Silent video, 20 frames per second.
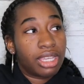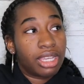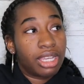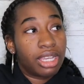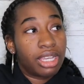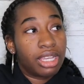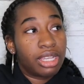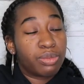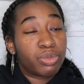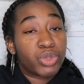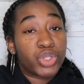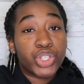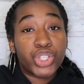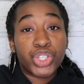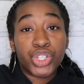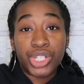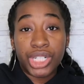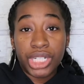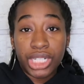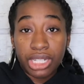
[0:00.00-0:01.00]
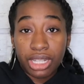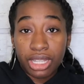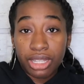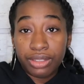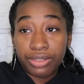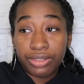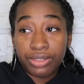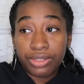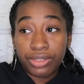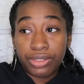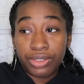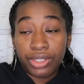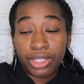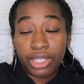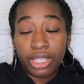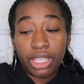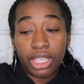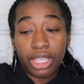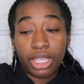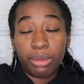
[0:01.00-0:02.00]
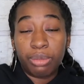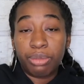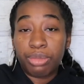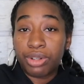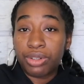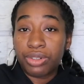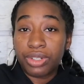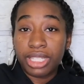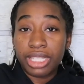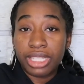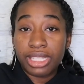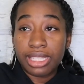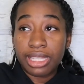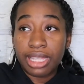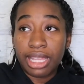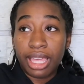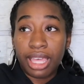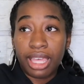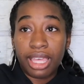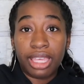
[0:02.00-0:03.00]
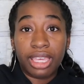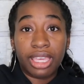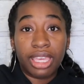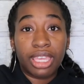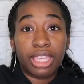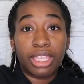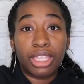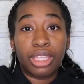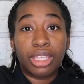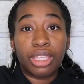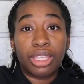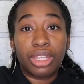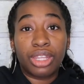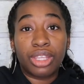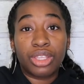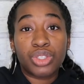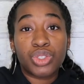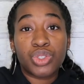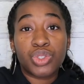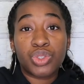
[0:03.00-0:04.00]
um, sure enough he broke his leg in